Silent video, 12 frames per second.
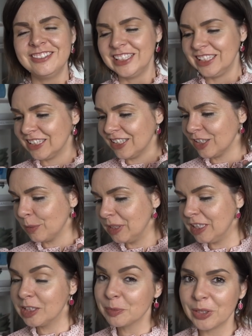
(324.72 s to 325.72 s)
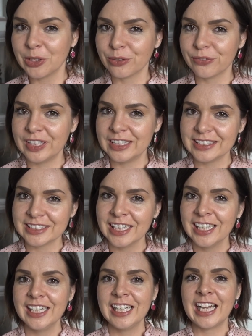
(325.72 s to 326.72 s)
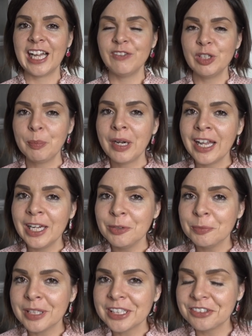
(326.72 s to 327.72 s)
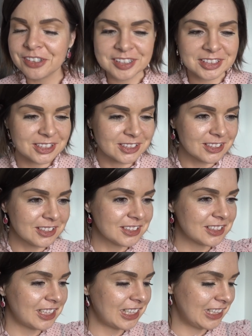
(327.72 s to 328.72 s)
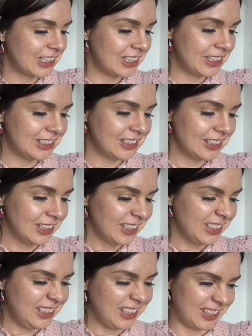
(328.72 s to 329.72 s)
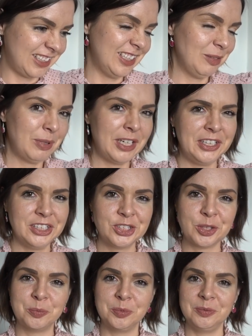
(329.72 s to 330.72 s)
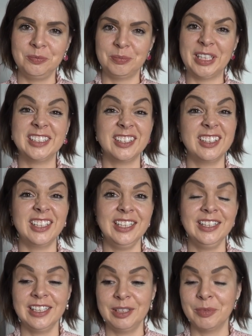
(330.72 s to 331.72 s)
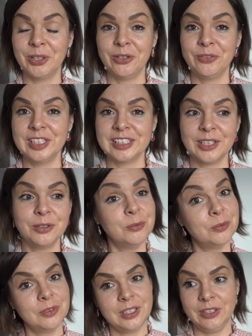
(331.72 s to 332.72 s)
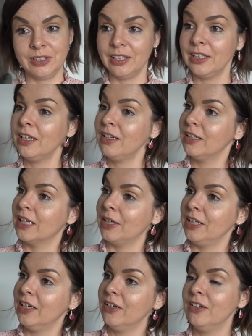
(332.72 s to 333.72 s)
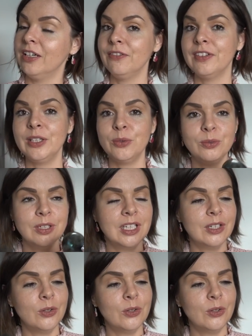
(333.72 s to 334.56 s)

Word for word: I just like coming into my office, having a play with my crystals, and yeah, playing shop basically in my office, like that. There you go, lovely. Oh,